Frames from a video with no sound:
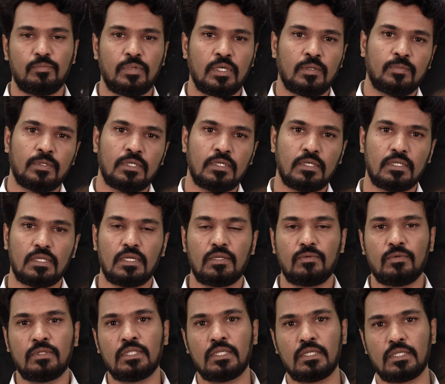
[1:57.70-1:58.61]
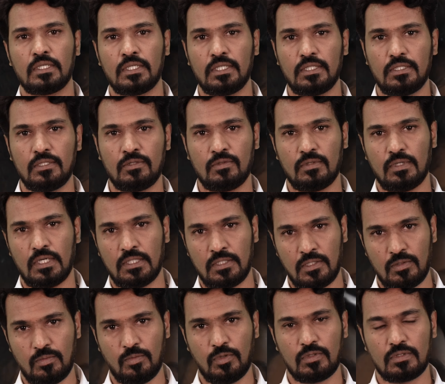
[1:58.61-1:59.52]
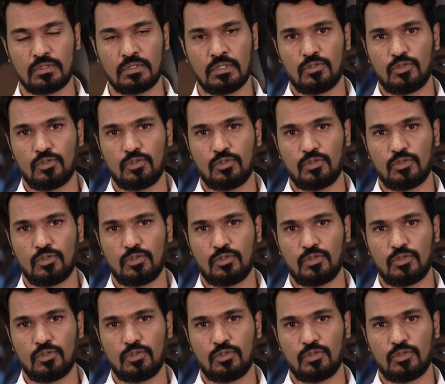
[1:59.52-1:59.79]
paper or when they read you know other books.